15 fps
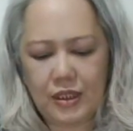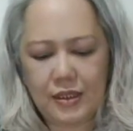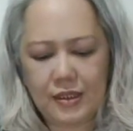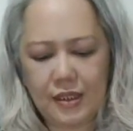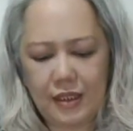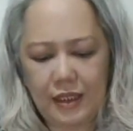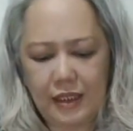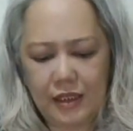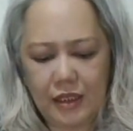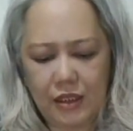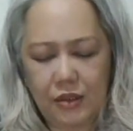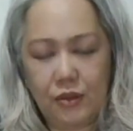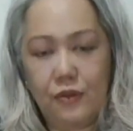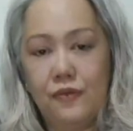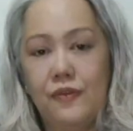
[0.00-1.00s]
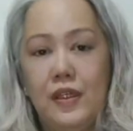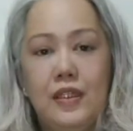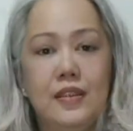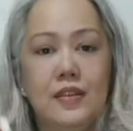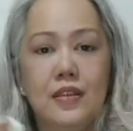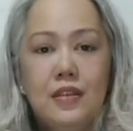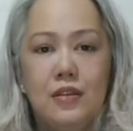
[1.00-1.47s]
So since clean na yung
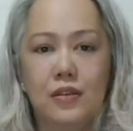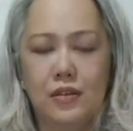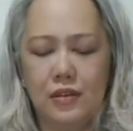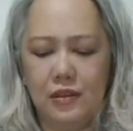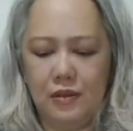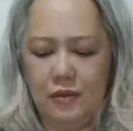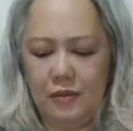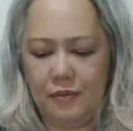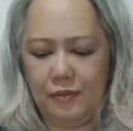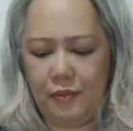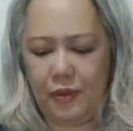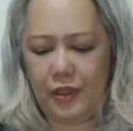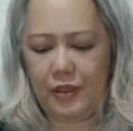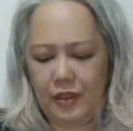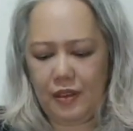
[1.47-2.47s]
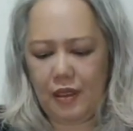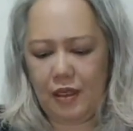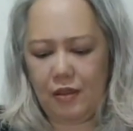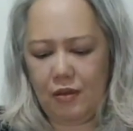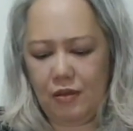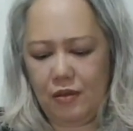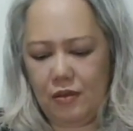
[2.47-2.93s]
face ko,
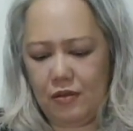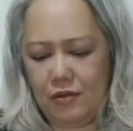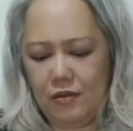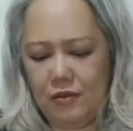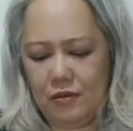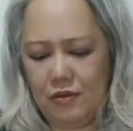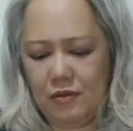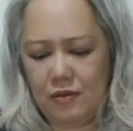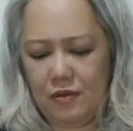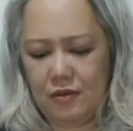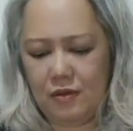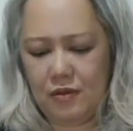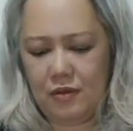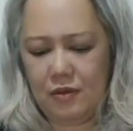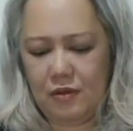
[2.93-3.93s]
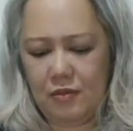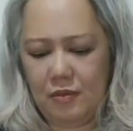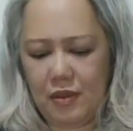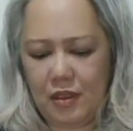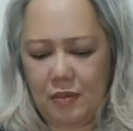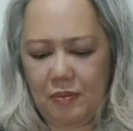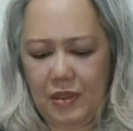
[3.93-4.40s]
pwede na akong
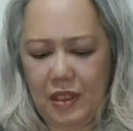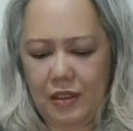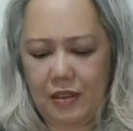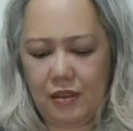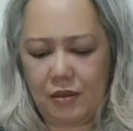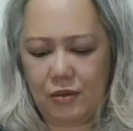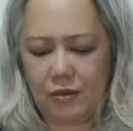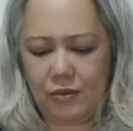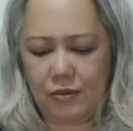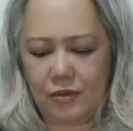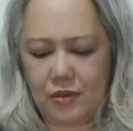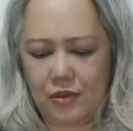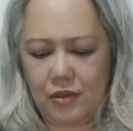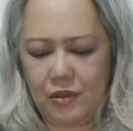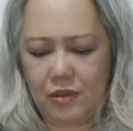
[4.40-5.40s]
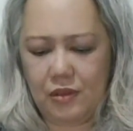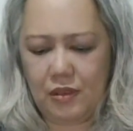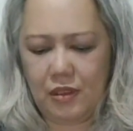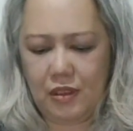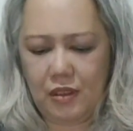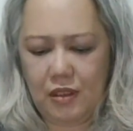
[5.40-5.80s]
mag-apply ng toner.